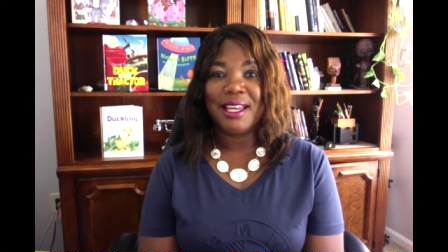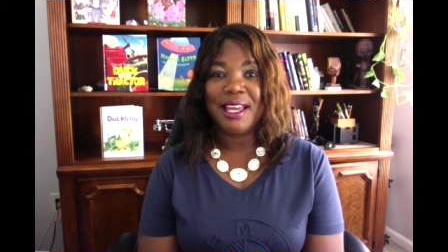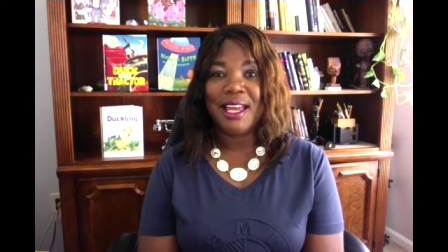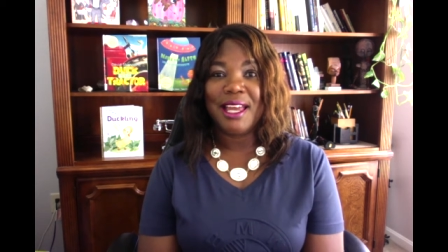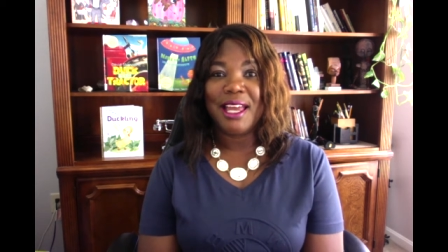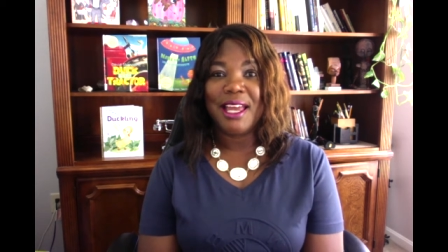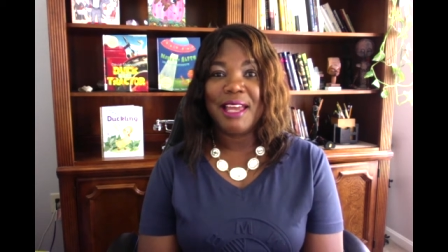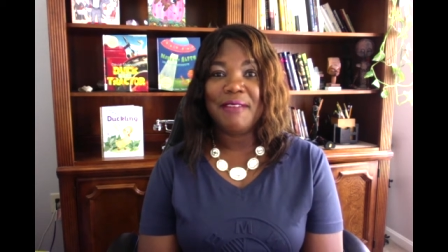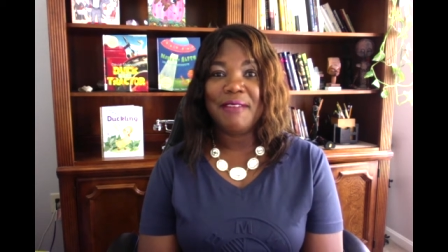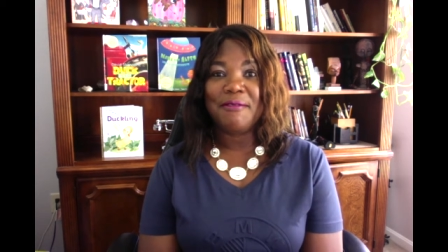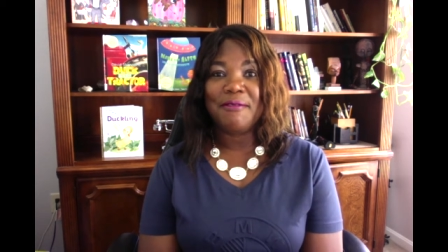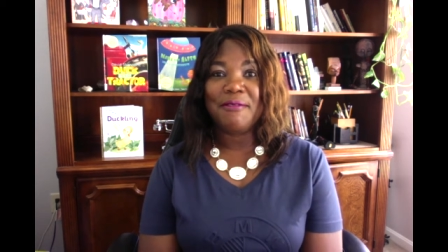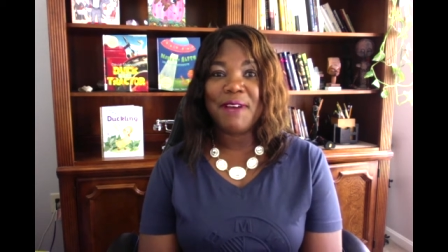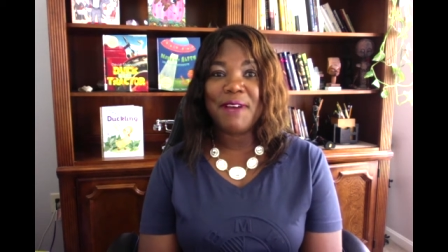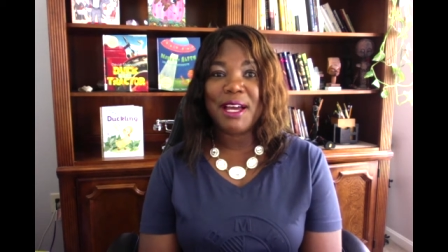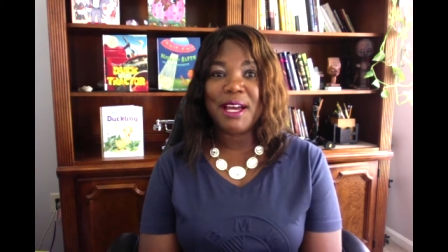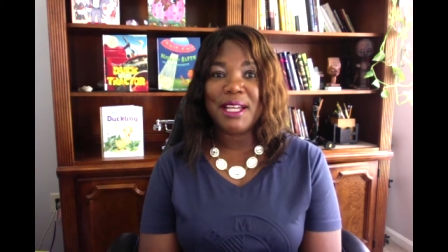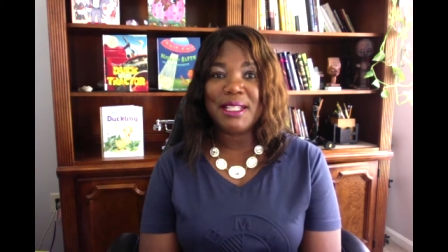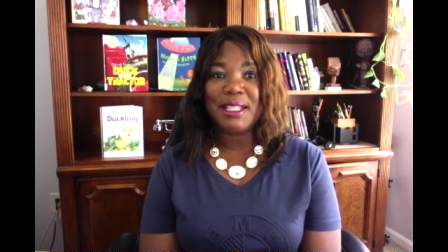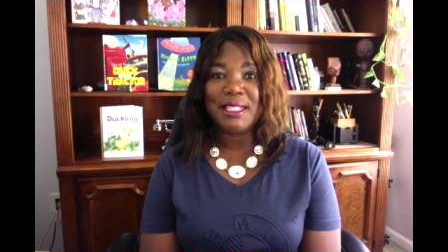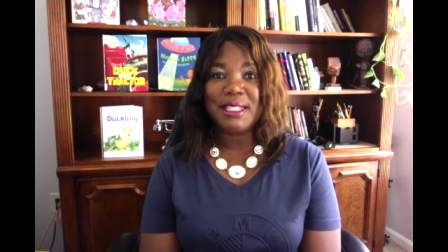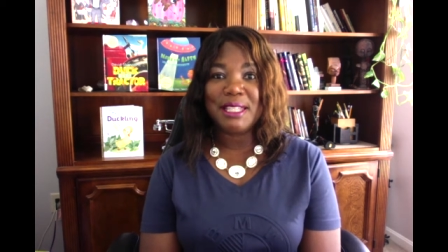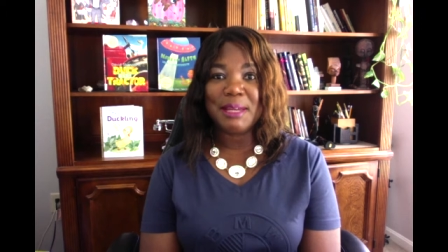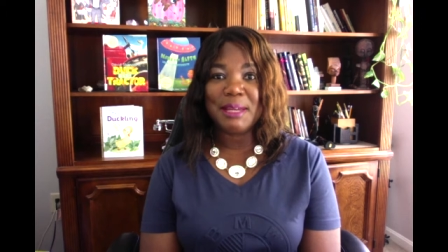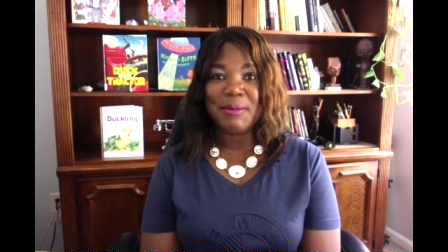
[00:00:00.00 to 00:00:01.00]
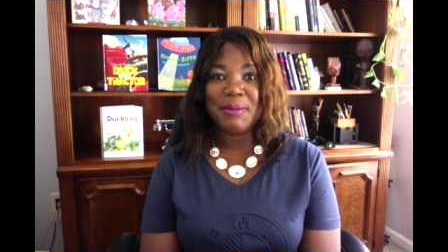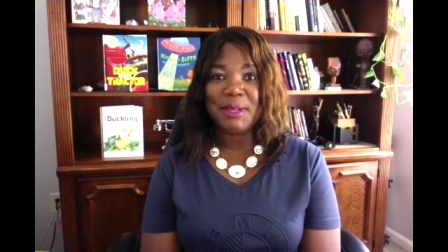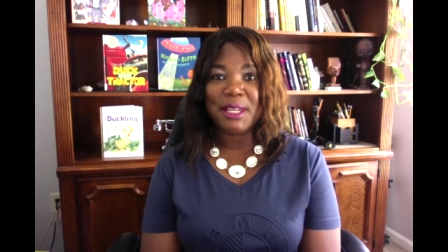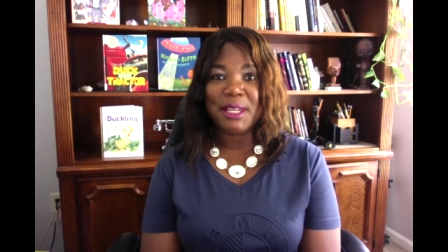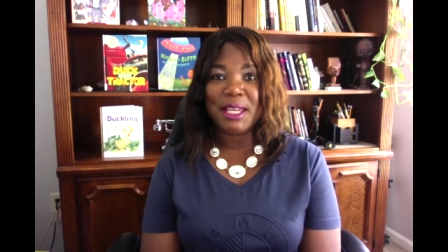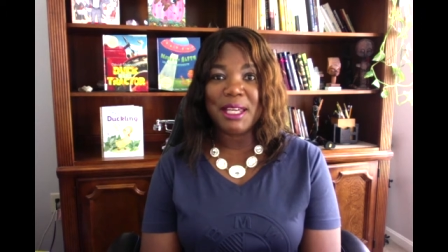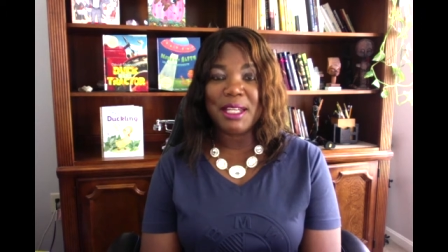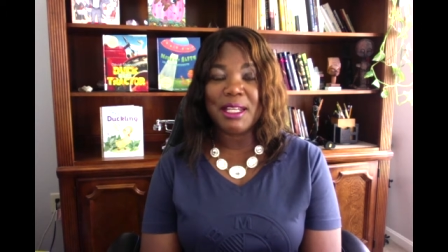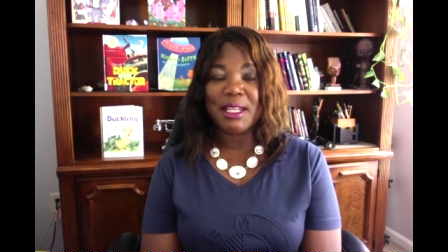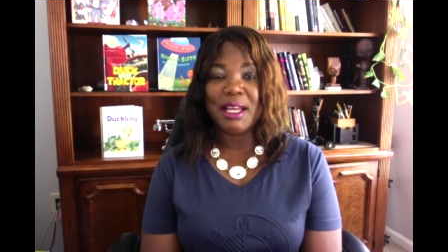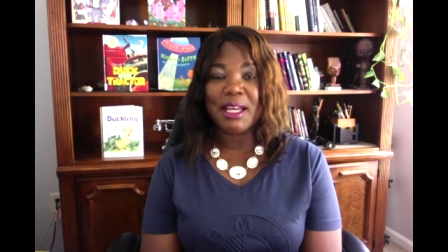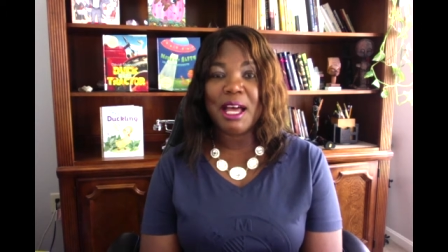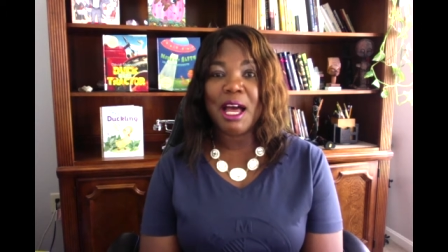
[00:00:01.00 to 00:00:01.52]
and find something
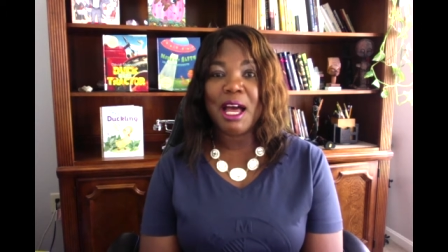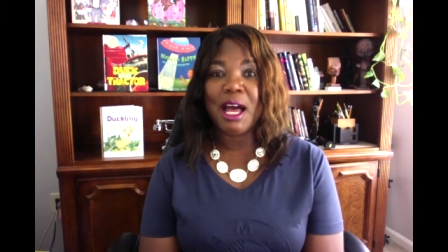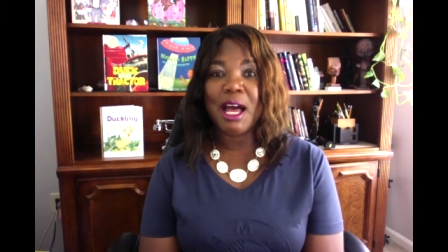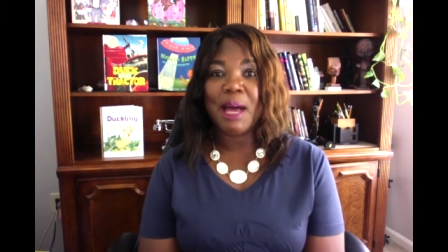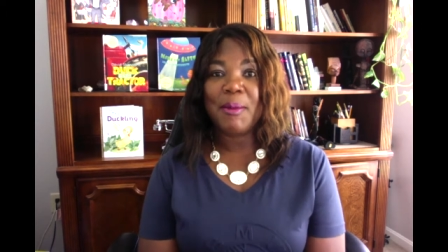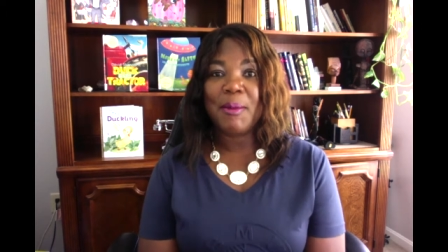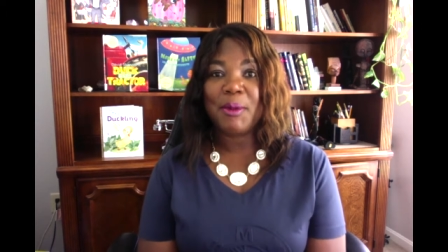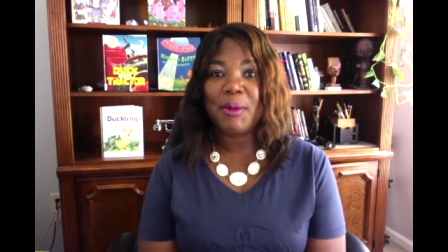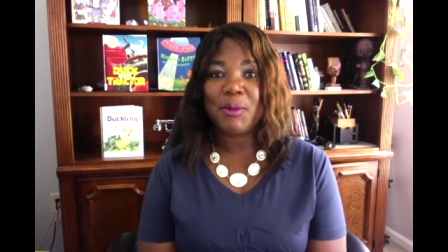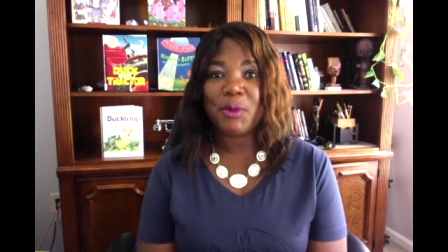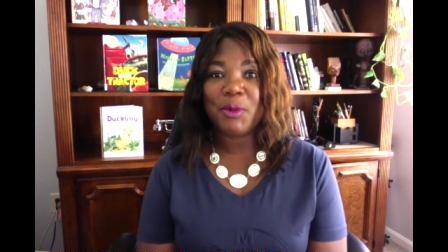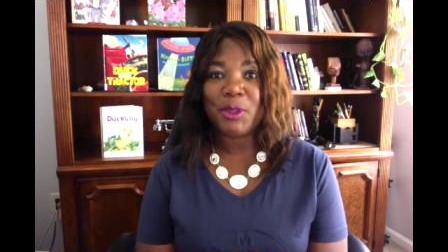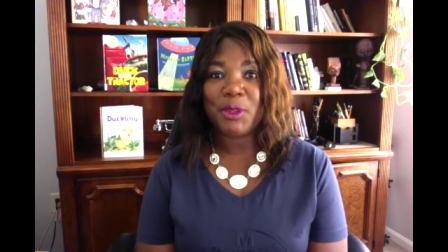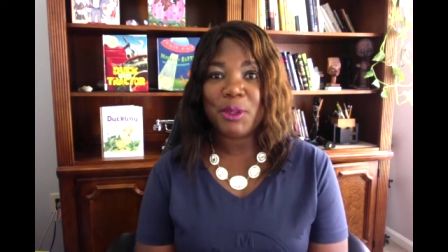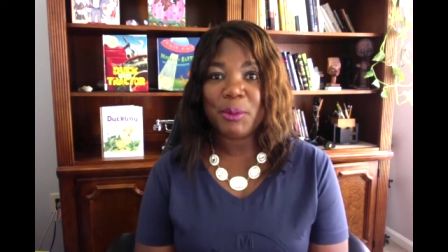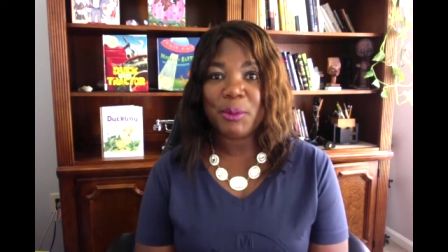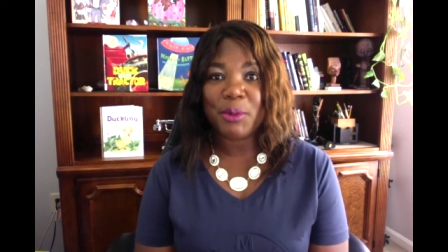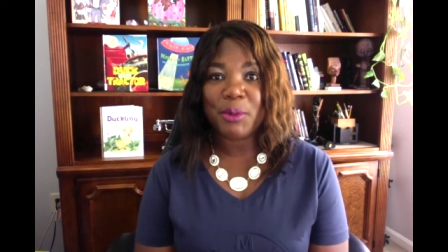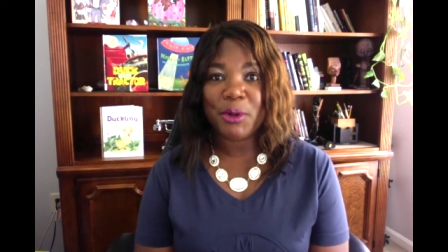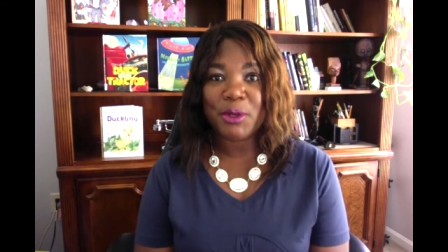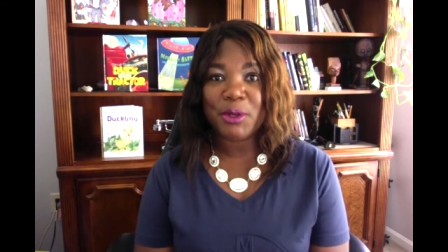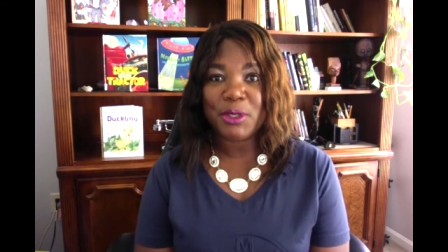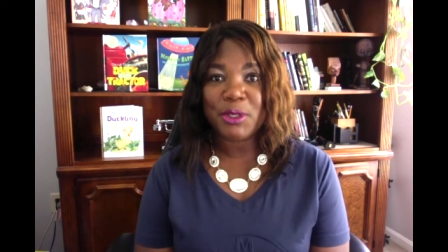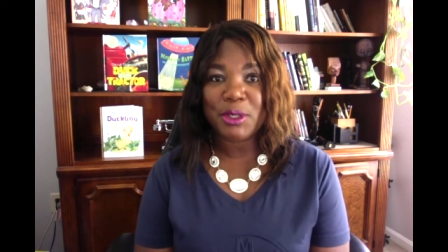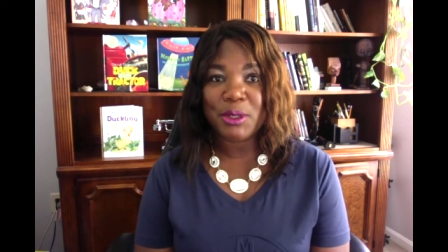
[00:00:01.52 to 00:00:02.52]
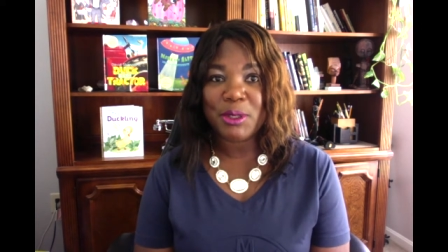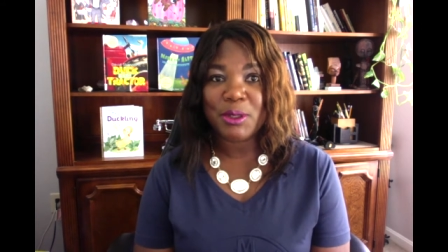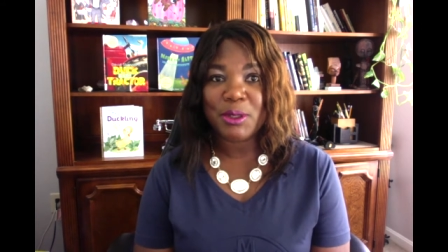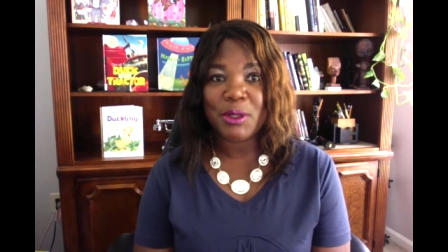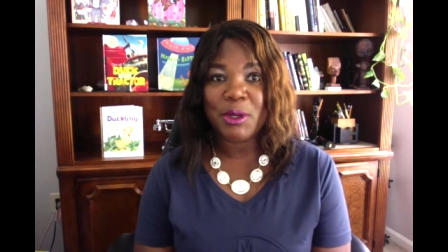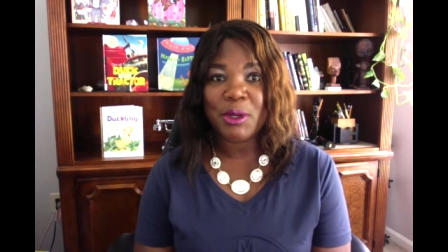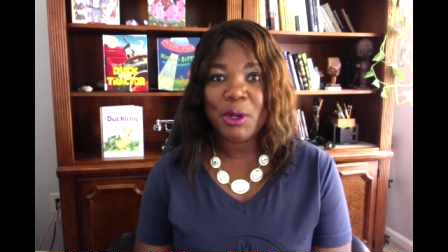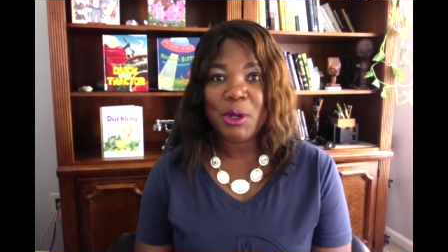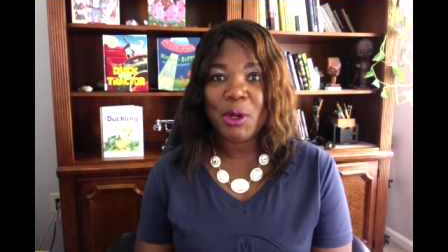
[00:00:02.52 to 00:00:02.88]
in common with the person